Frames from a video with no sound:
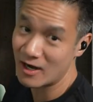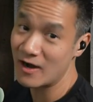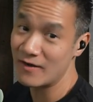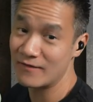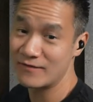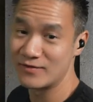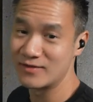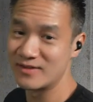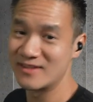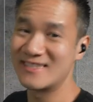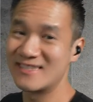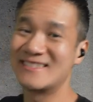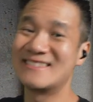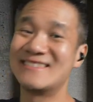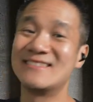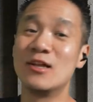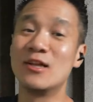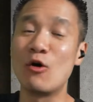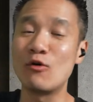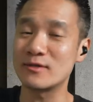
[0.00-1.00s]
of
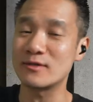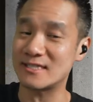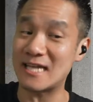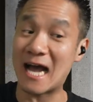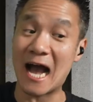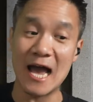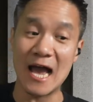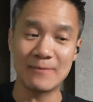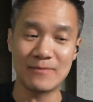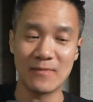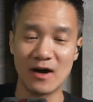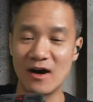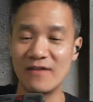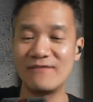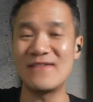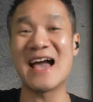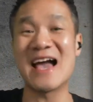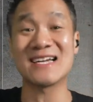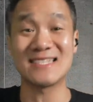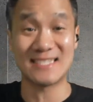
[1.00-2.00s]
those type
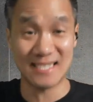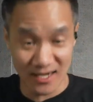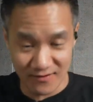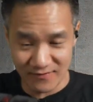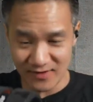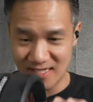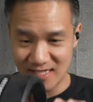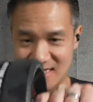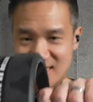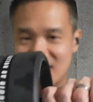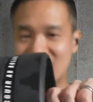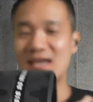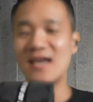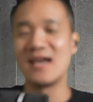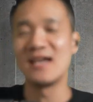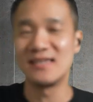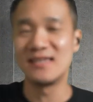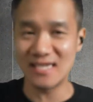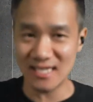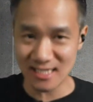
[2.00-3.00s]
of activities.
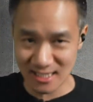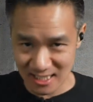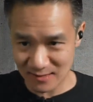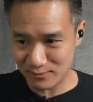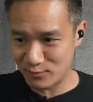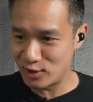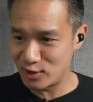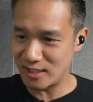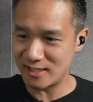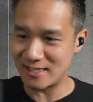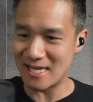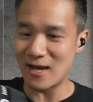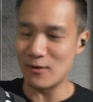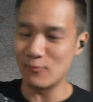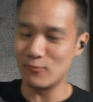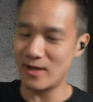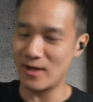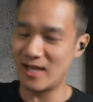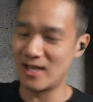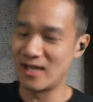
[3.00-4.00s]
Let's just put it that
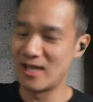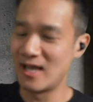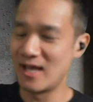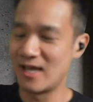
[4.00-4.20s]
way.